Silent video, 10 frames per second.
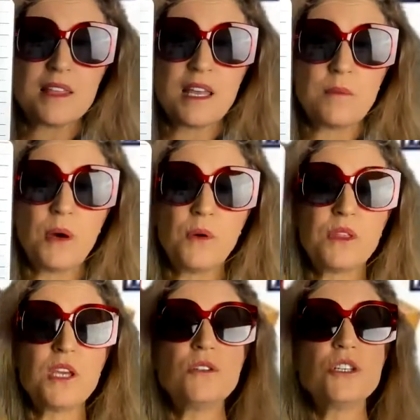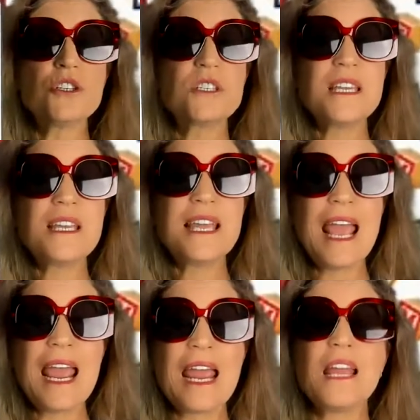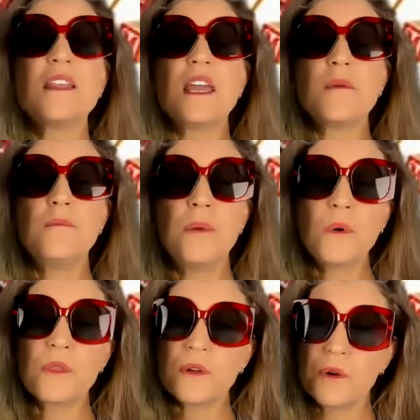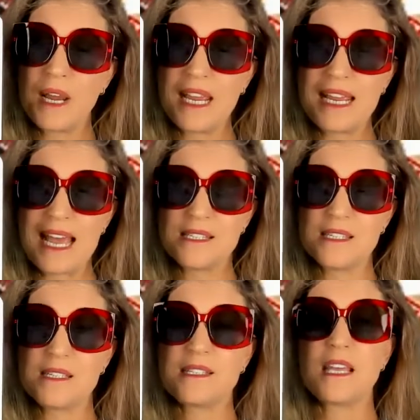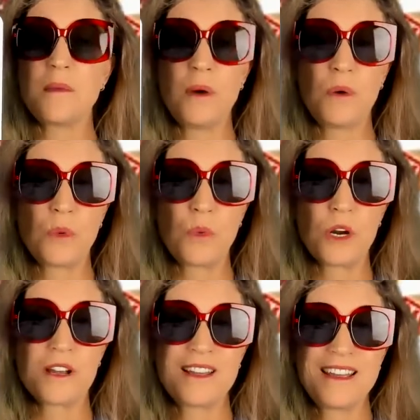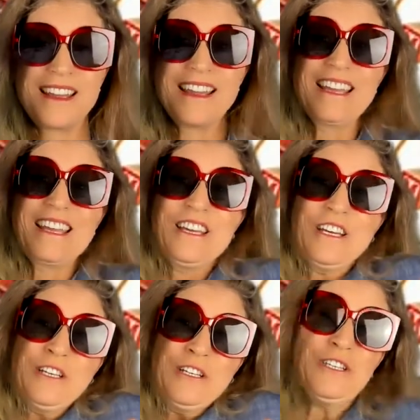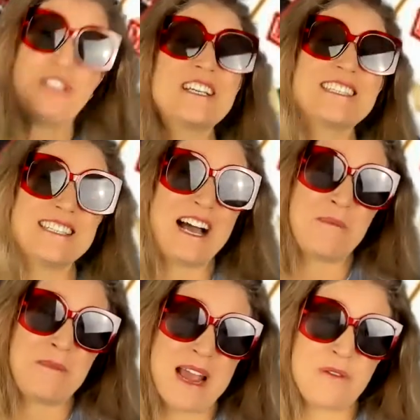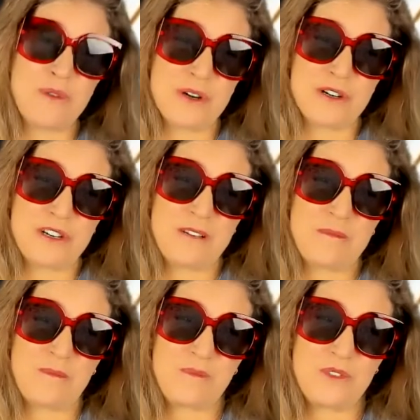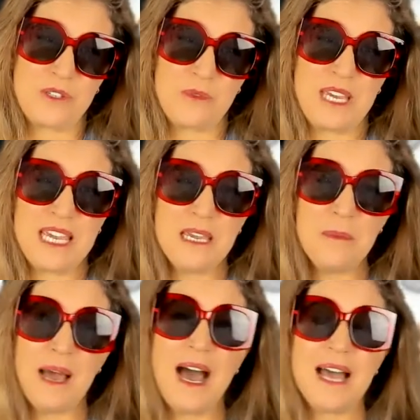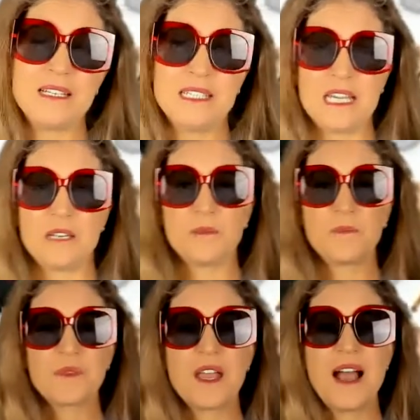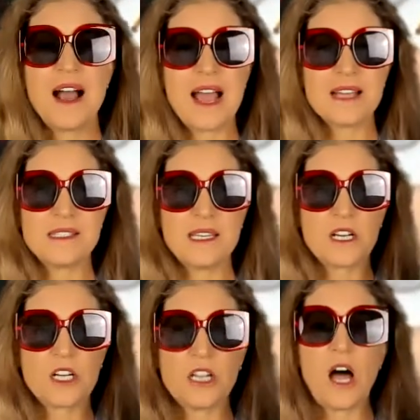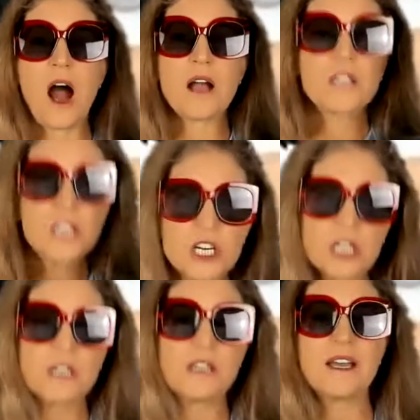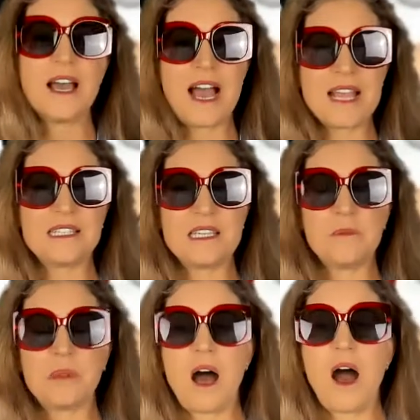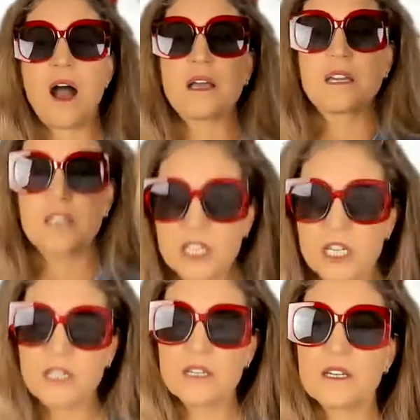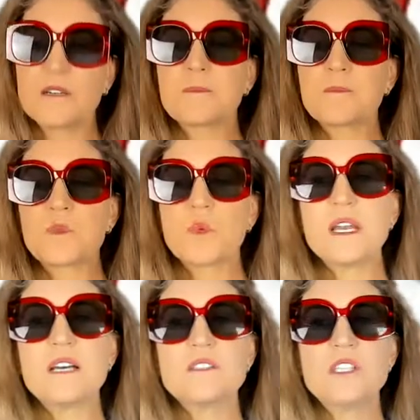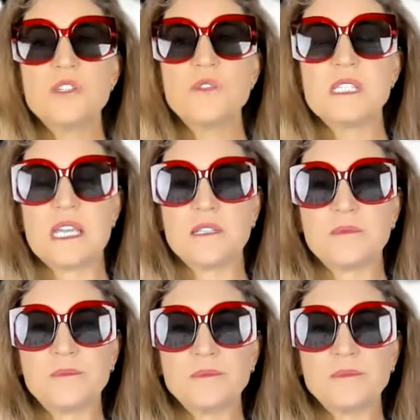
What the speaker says: They both use your CK. They both are great guesses. They both work. Just not my word. So keep hunting. I see a clock. I see block. What else do you see?